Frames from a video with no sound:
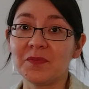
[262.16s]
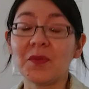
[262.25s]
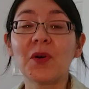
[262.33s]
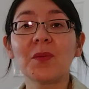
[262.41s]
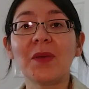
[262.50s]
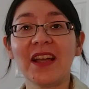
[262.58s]

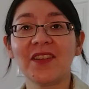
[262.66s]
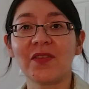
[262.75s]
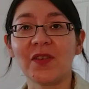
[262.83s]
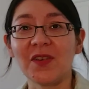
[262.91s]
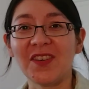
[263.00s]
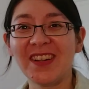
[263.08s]
more
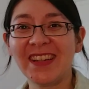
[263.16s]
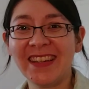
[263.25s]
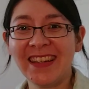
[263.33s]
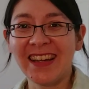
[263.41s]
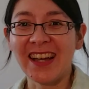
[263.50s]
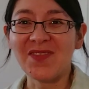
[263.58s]
mindful.
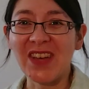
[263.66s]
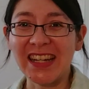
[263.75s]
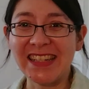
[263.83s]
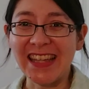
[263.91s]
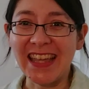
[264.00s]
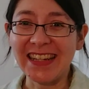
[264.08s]
I
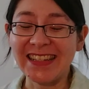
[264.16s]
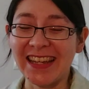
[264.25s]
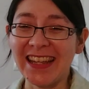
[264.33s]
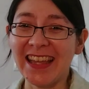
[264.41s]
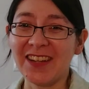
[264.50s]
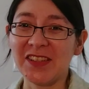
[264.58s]
meditate,
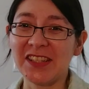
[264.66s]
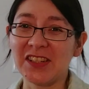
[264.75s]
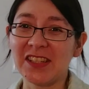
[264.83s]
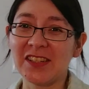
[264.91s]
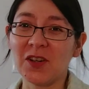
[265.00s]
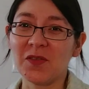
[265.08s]
and it was
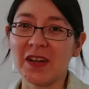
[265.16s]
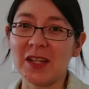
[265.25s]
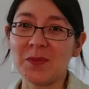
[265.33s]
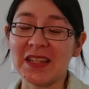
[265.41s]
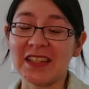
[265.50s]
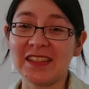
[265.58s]
just so
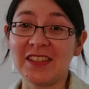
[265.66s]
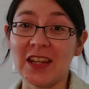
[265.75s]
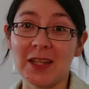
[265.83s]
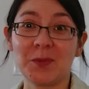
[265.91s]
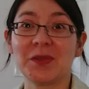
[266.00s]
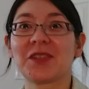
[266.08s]
funny because
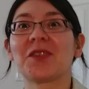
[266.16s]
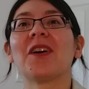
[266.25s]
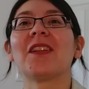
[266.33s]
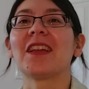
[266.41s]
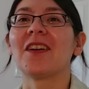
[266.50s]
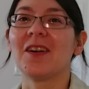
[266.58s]
Jacob was
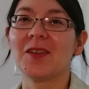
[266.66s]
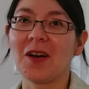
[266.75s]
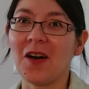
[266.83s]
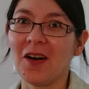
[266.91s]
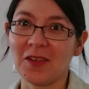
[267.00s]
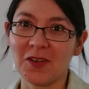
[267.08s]
crawling
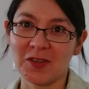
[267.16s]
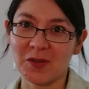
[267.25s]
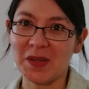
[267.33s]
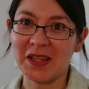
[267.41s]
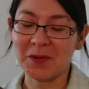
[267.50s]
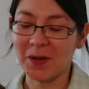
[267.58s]
all over
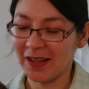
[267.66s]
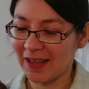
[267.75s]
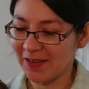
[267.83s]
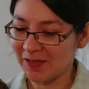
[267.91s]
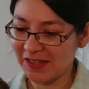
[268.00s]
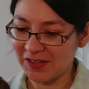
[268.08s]
me while
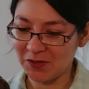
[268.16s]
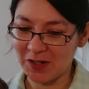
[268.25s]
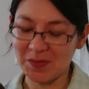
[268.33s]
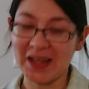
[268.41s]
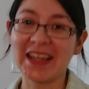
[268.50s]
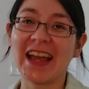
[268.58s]
I was doing my